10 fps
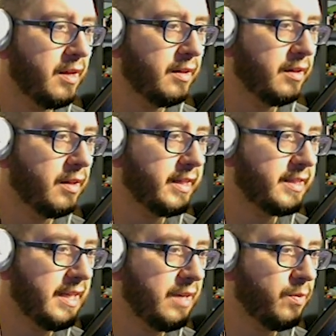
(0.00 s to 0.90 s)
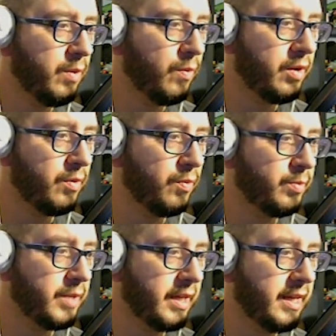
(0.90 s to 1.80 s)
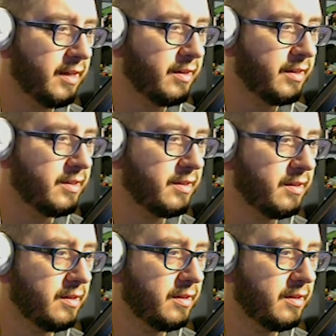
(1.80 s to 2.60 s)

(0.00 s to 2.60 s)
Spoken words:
let's say we want a room to kill us.